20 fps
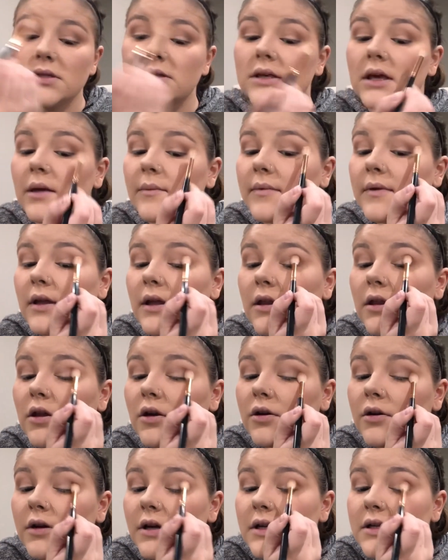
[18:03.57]
keep it in the
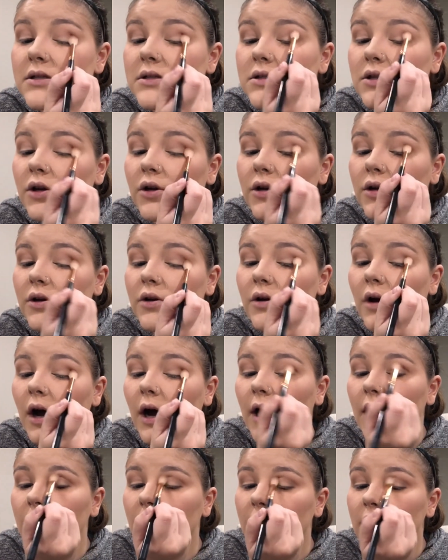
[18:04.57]
crease. Don't go
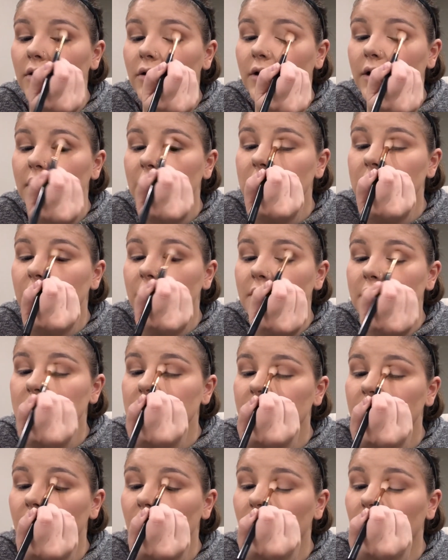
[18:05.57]
higher than the crease
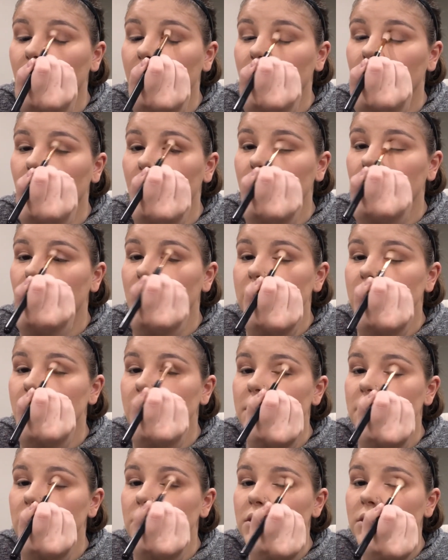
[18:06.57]
because we don't want to make that
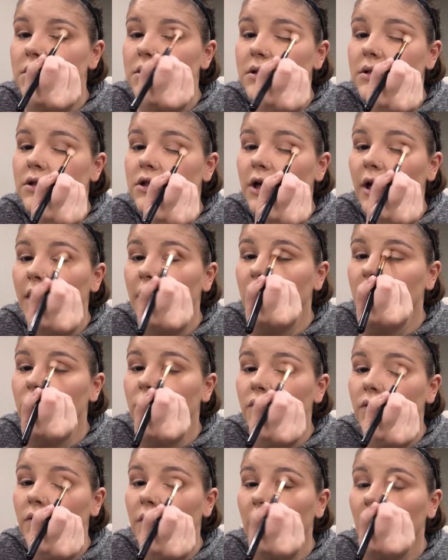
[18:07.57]
transition shade
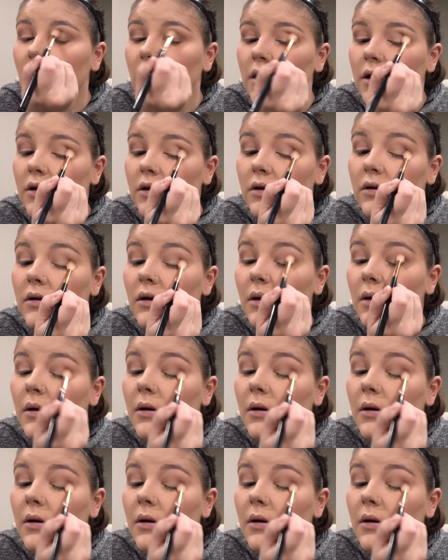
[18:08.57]
too dark, you know?